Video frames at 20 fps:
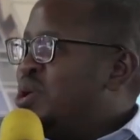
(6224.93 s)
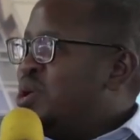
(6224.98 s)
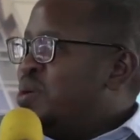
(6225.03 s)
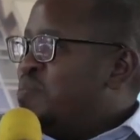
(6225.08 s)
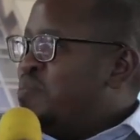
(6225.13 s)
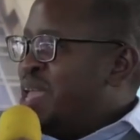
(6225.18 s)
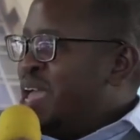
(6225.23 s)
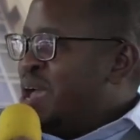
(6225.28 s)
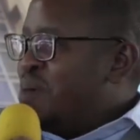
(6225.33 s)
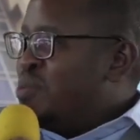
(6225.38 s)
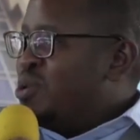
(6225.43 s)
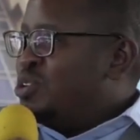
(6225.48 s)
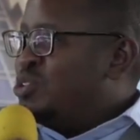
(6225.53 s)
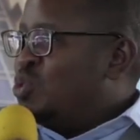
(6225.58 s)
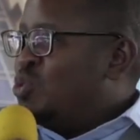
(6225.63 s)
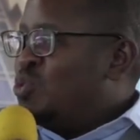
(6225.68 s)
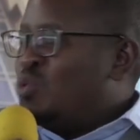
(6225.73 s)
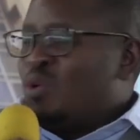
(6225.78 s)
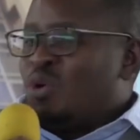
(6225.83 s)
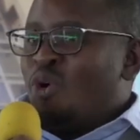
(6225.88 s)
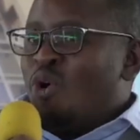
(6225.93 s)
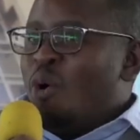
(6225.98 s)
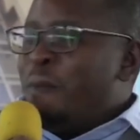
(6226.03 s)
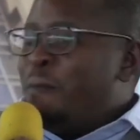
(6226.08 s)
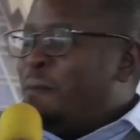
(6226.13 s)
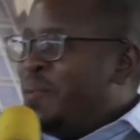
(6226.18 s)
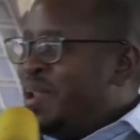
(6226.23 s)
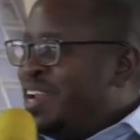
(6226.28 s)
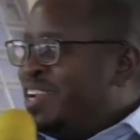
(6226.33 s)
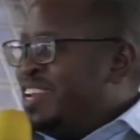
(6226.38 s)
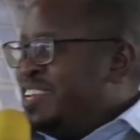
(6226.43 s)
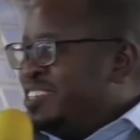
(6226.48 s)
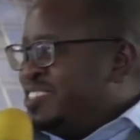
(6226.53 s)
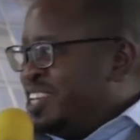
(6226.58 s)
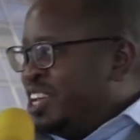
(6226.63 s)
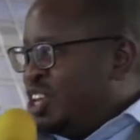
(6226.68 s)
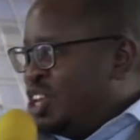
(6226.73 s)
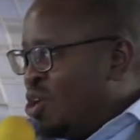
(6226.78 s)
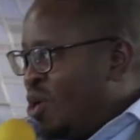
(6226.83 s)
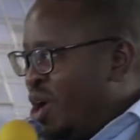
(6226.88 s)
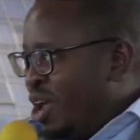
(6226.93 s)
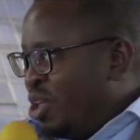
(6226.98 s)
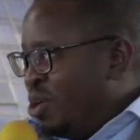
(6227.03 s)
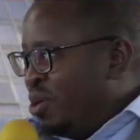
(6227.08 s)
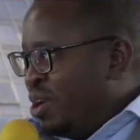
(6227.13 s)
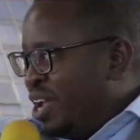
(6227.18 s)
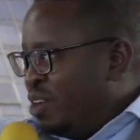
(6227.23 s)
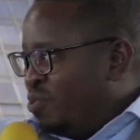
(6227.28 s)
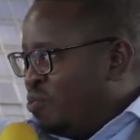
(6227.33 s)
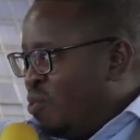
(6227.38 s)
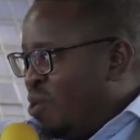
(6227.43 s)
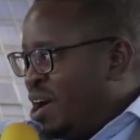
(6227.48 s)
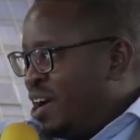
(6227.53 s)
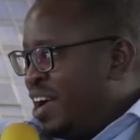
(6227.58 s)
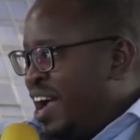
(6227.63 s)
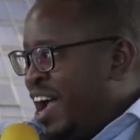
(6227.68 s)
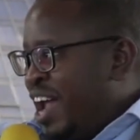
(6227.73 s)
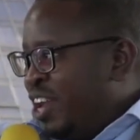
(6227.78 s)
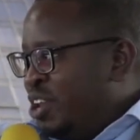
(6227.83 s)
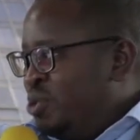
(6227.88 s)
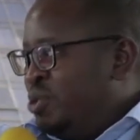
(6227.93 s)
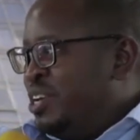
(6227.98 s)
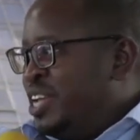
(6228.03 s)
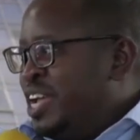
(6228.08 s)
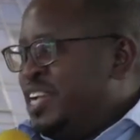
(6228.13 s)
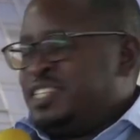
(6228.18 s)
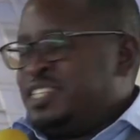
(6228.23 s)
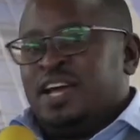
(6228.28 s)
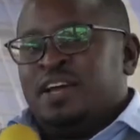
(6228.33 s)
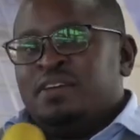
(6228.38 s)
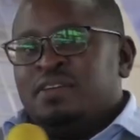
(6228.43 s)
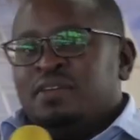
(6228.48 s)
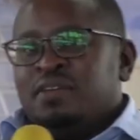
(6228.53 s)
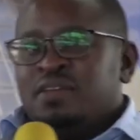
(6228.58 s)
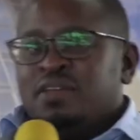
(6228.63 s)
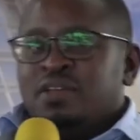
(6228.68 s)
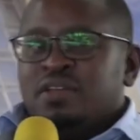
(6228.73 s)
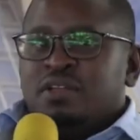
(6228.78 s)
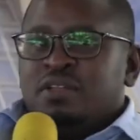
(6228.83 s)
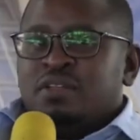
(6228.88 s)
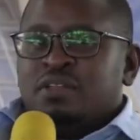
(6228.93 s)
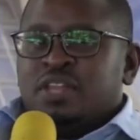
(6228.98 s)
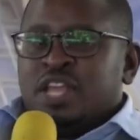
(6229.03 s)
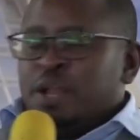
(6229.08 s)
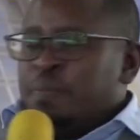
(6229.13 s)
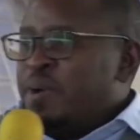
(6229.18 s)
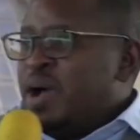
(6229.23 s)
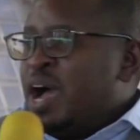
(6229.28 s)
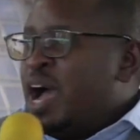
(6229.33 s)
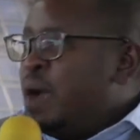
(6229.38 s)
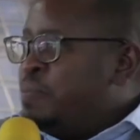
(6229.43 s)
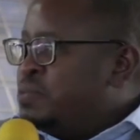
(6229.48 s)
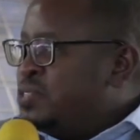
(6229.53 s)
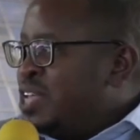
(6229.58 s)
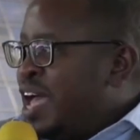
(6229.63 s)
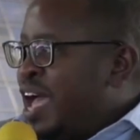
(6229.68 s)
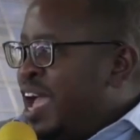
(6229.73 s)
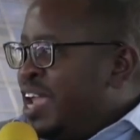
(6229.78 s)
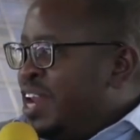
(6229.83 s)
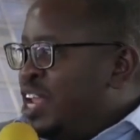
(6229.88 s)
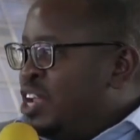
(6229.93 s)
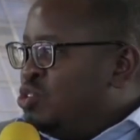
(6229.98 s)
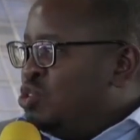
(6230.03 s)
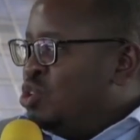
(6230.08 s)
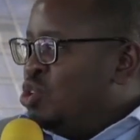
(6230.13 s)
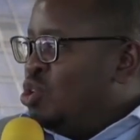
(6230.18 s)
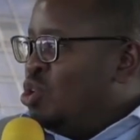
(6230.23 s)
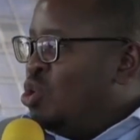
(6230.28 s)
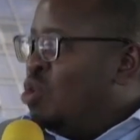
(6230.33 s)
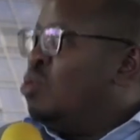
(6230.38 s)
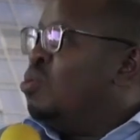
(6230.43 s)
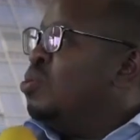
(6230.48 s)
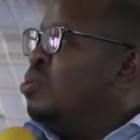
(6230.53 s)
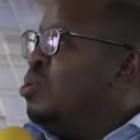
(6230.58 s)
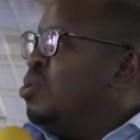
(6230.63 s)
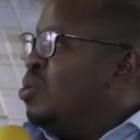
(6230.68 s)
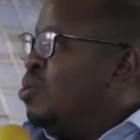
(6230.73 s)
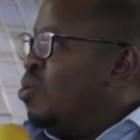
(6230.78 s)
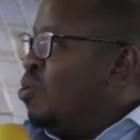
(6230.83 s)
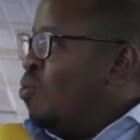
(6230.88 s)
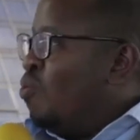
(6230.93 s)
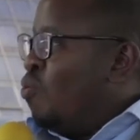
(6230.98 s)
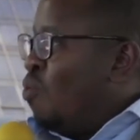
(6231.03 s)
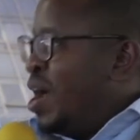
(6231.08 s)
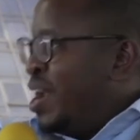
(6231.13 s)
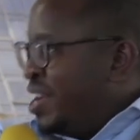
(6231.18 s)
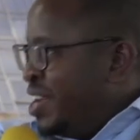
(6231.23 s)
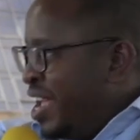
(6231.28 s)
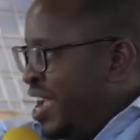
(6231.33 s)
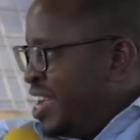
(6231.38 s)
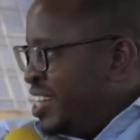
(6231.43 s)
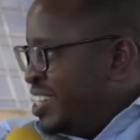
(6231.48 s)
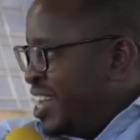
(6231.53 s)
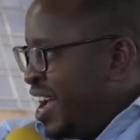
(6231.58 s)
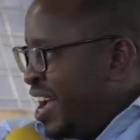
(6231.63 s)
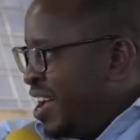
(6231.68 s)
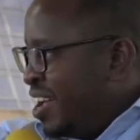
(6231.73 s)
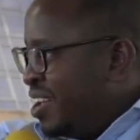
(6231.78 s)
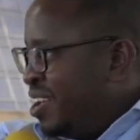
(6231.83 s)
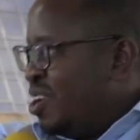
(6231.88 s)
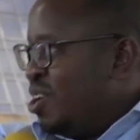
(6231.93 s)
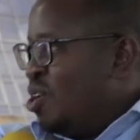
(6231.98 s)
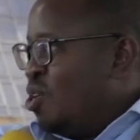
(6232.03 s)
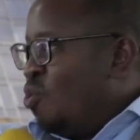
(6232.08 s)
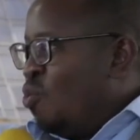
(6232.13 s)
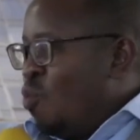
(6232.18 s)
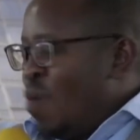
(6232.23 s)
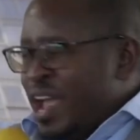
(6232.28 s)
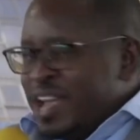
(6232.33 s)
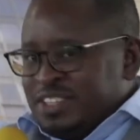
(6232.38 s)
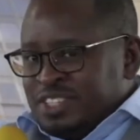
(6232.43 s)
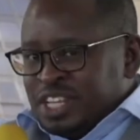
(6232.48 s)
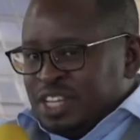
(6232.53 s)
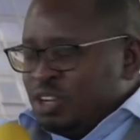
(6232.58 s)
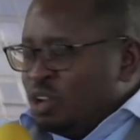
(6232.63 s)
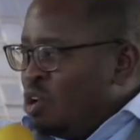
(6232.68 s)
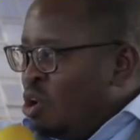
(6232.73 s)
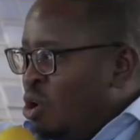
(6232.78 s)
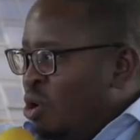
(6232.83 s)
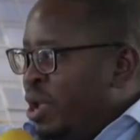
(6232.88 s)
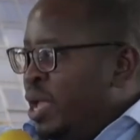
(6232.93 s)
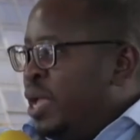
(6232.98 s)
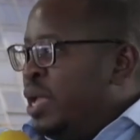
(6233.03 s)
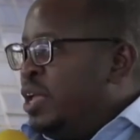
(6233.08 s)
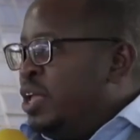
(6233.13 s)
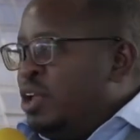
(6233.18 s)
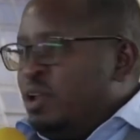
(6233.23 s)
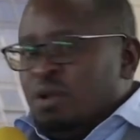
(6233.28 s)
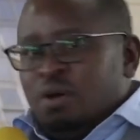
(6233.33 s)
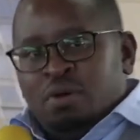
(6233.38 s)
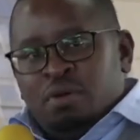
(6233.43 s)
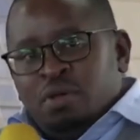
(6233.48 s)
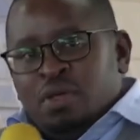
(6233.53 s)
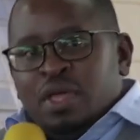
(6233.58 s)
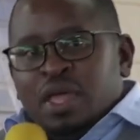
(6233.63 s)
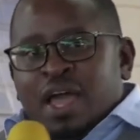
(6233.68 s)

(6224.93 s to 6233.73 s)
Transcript: be able to completely secure your network and your data, then perhaps I need to know what data, where is it going, you know?